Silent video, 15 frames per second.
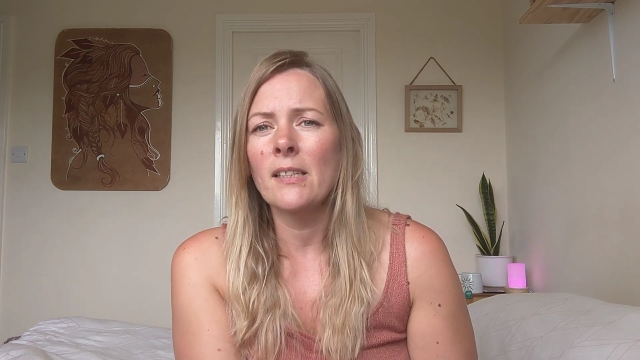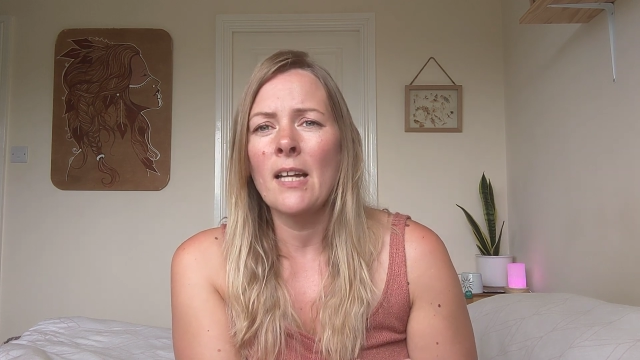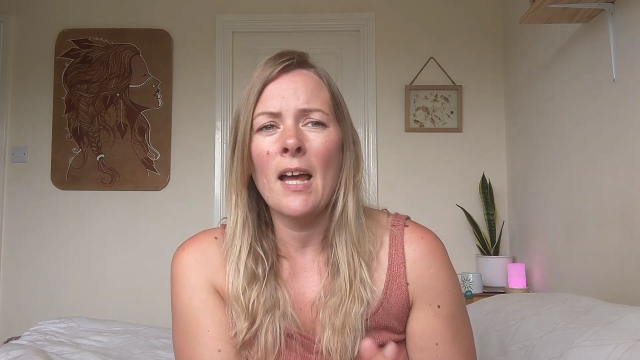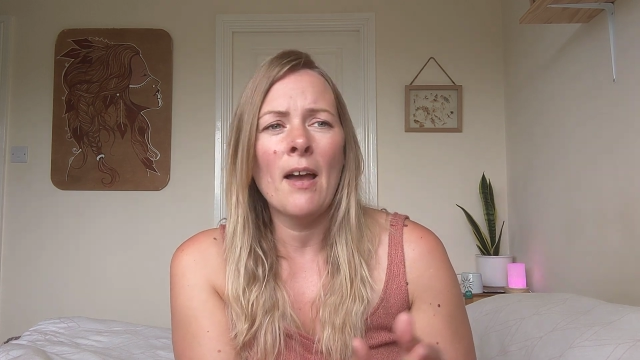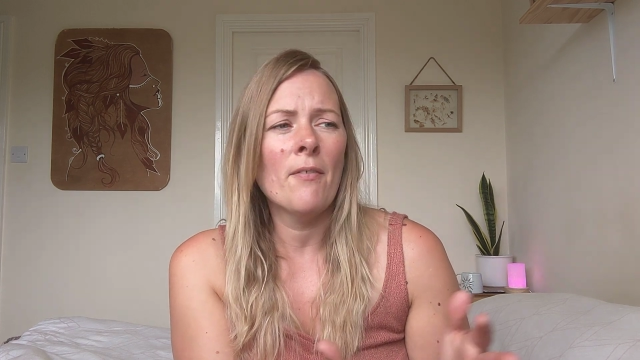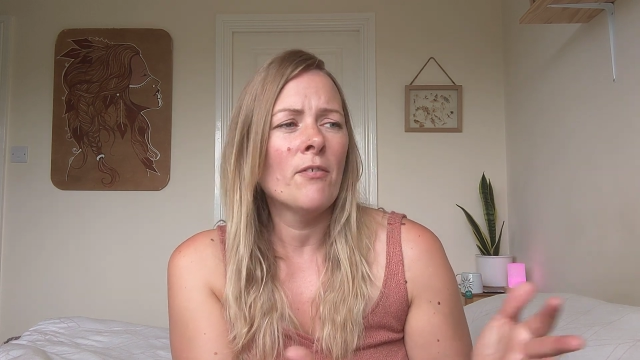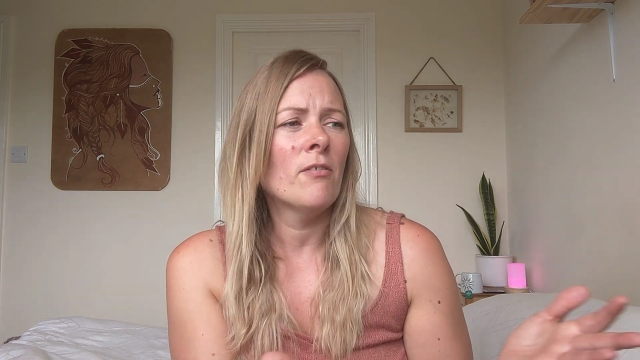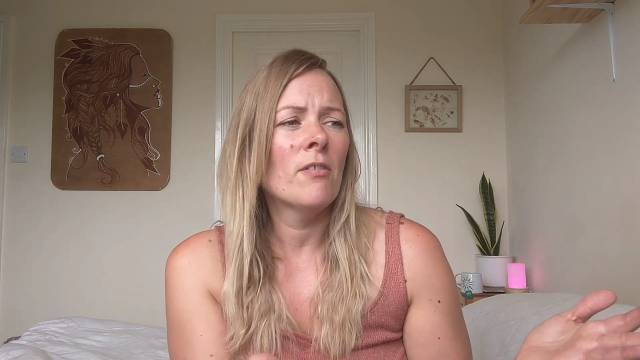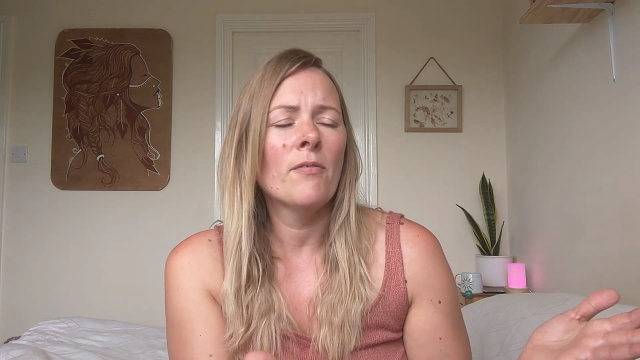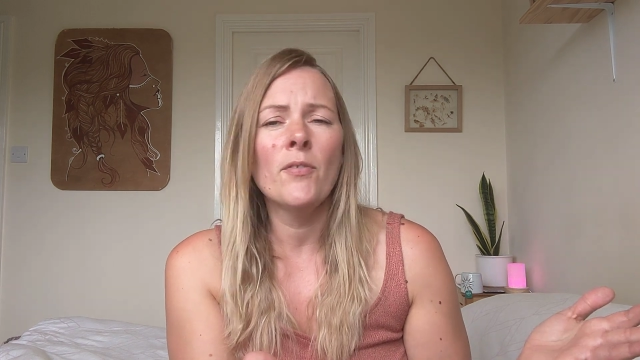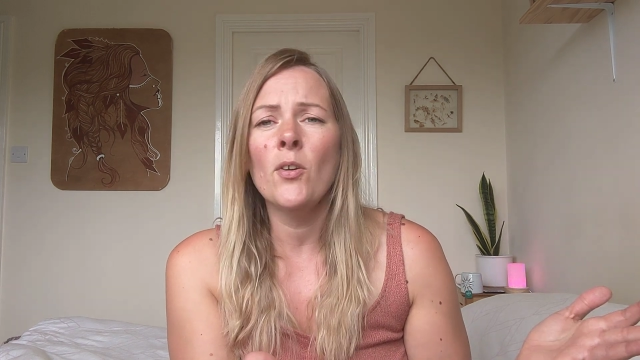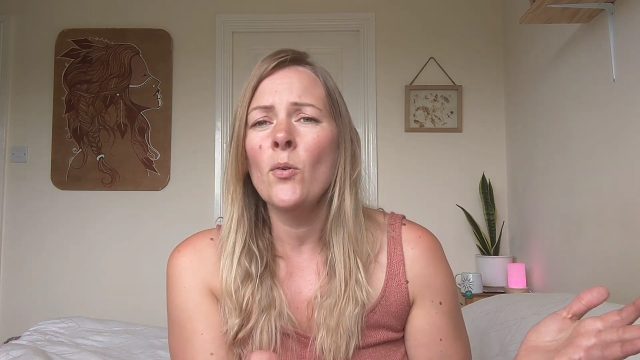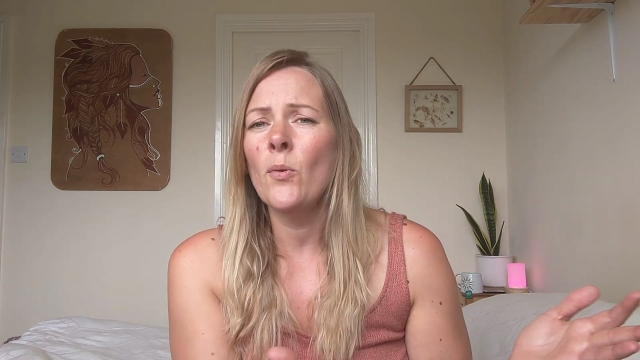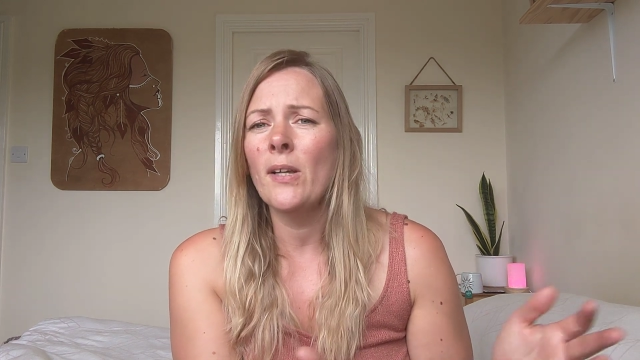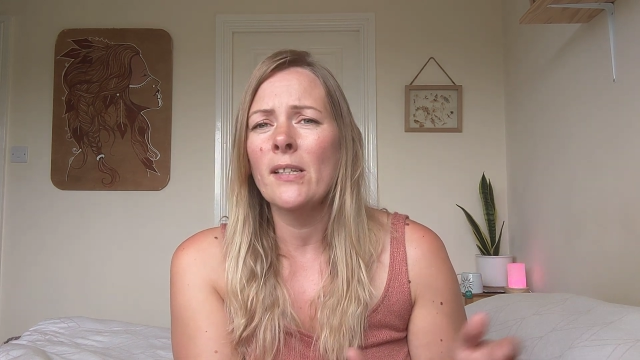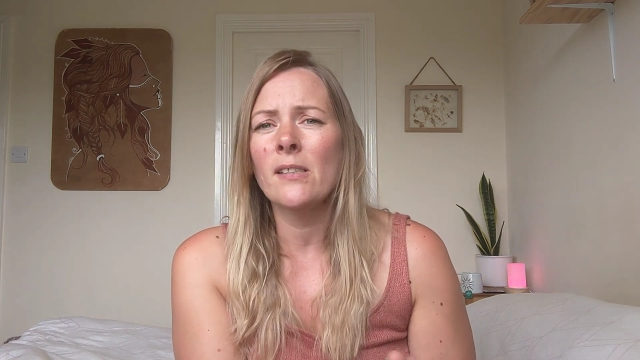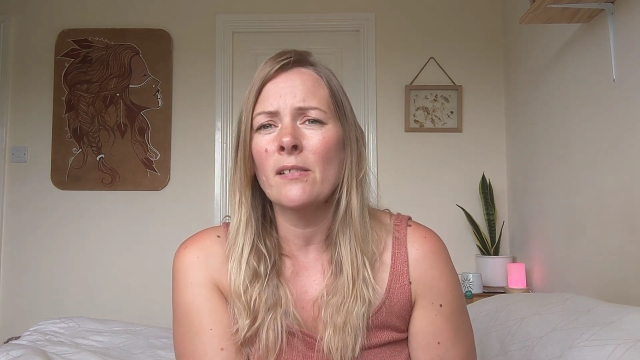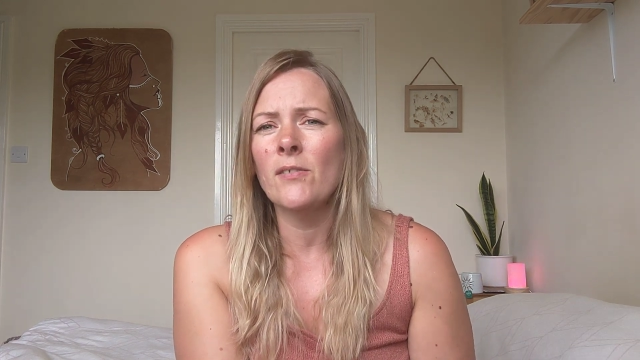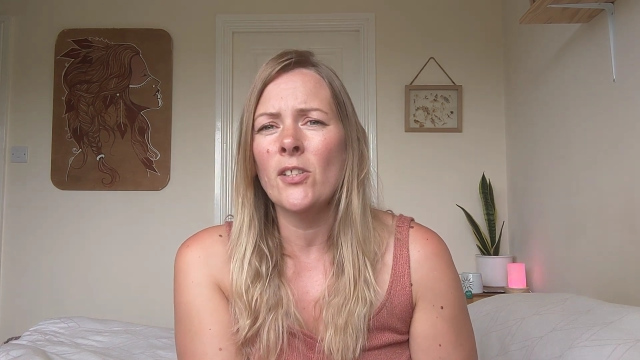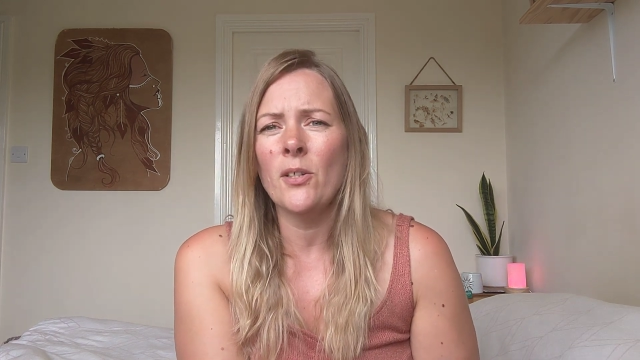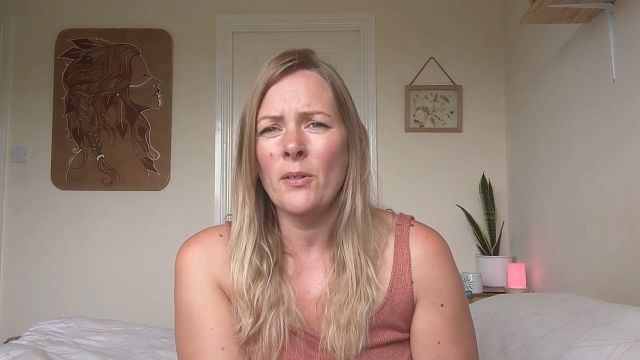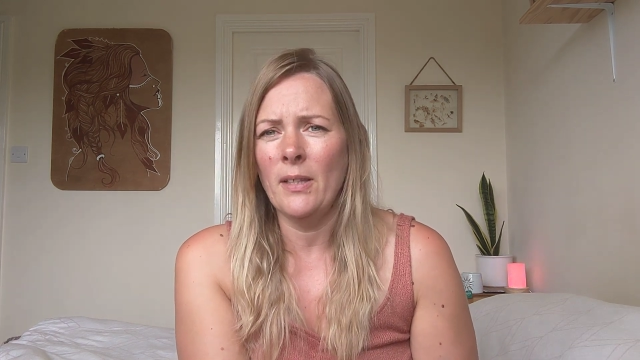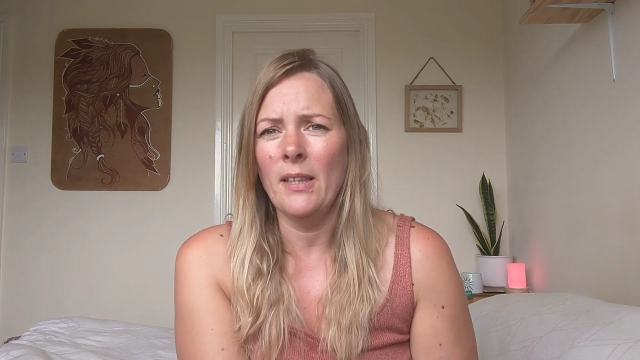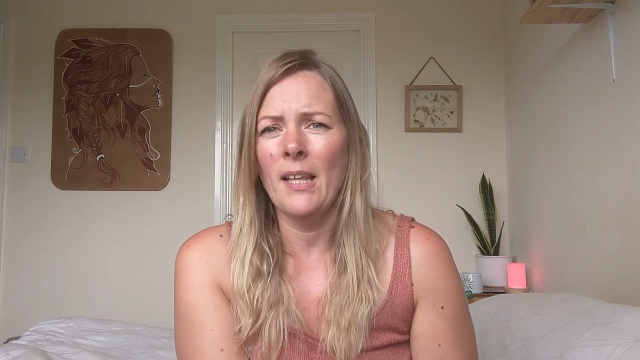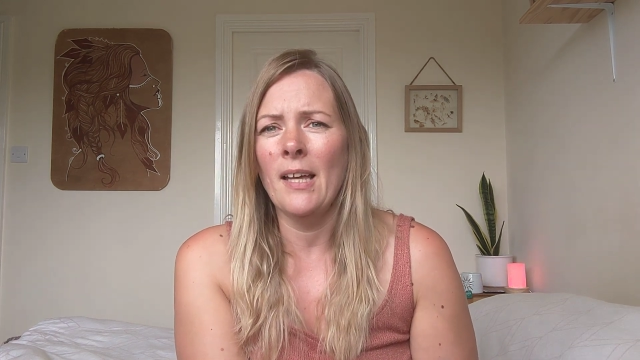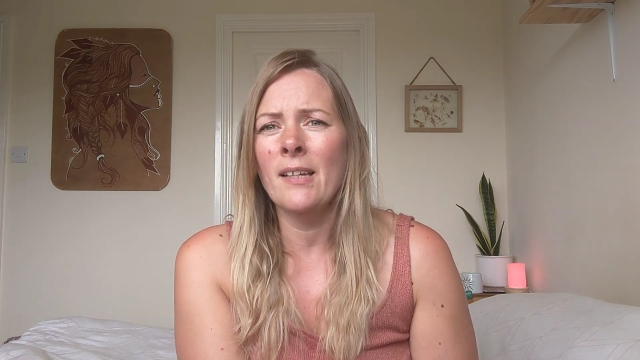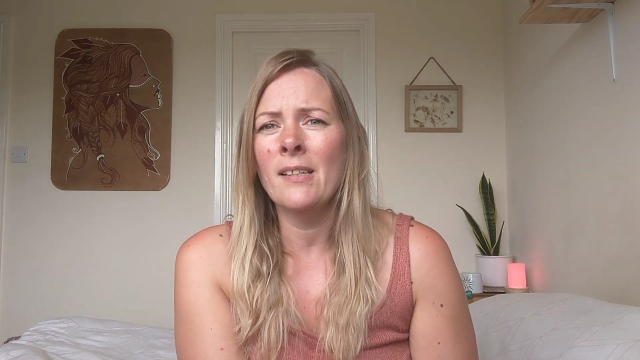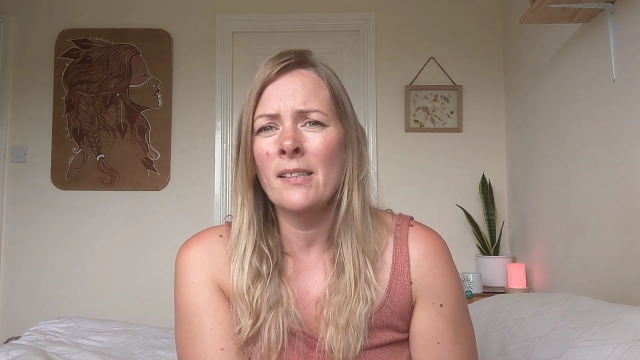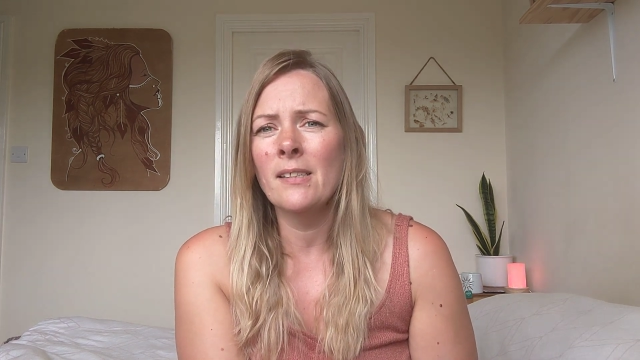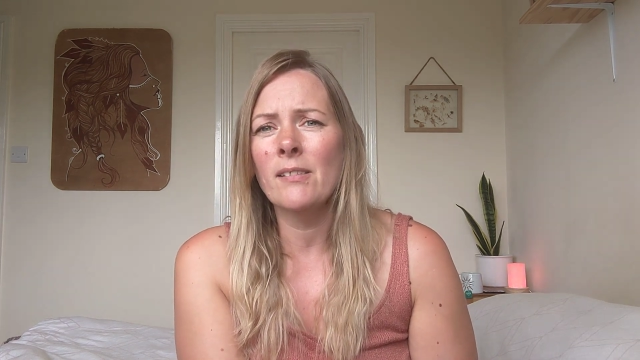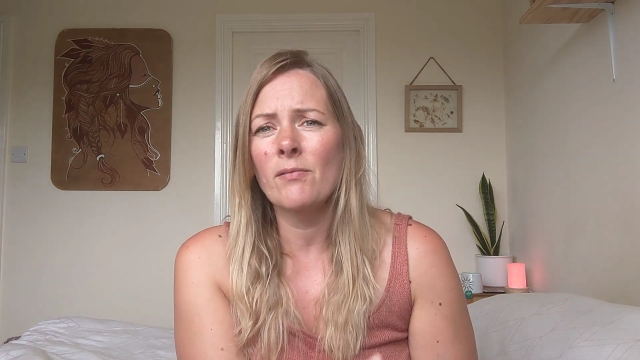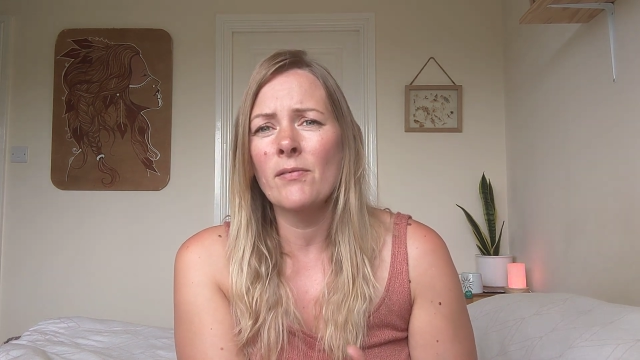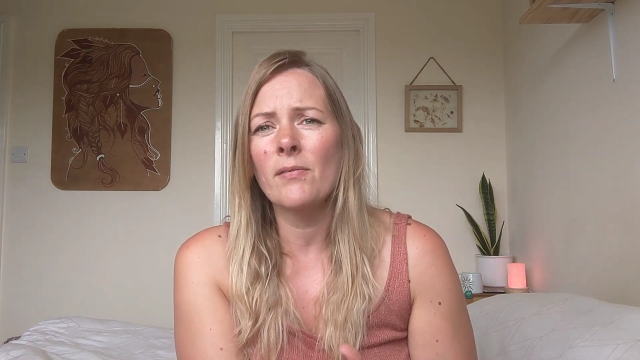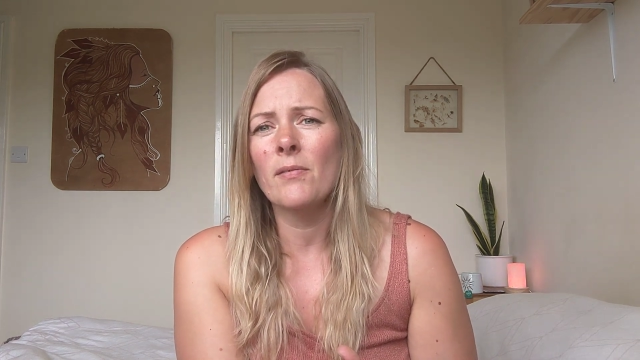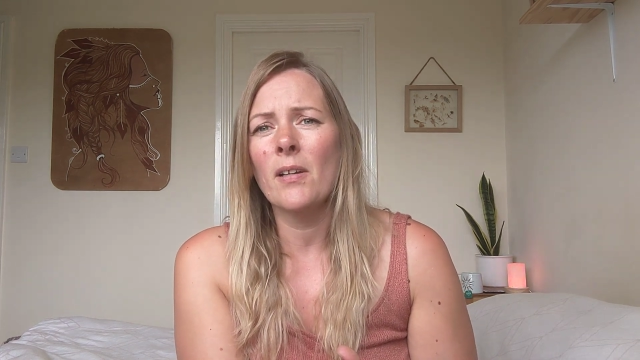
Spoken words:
and after a few weeks of doing this,